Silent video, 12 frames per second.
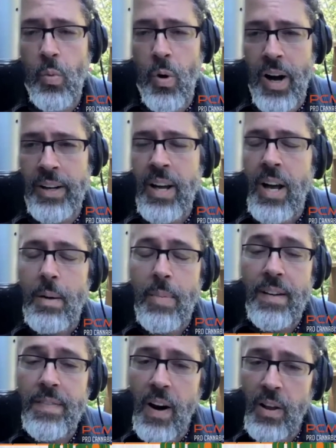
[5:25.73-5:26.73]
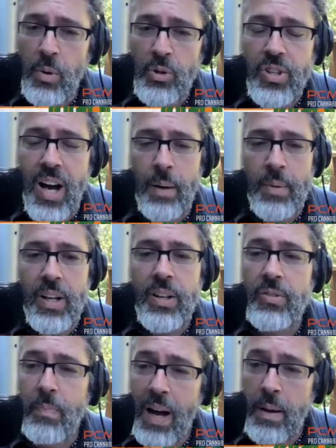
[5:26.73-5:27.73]
one by far the most common
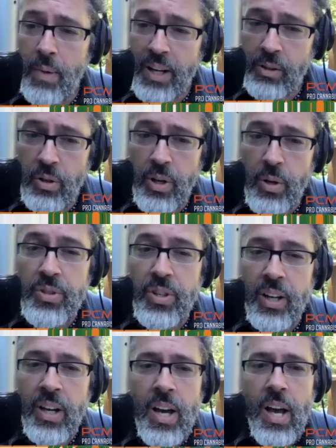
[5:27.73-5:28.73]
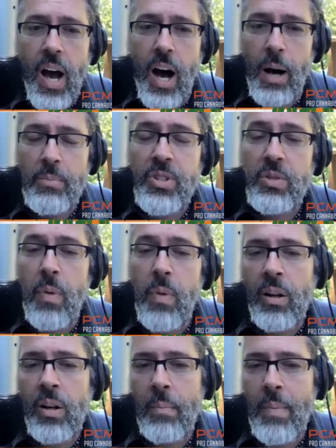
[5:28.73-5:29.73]
is by microdosing um,
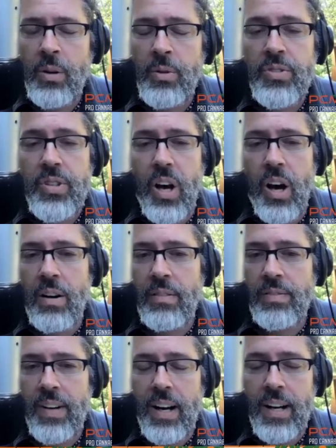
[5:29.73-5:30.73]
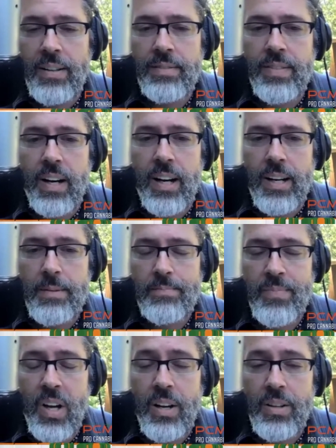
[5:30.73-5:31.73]
small amounts of of
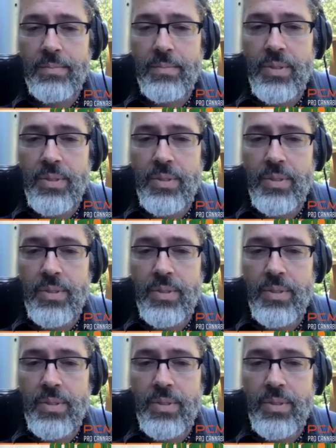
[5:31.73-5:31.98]
um, uh,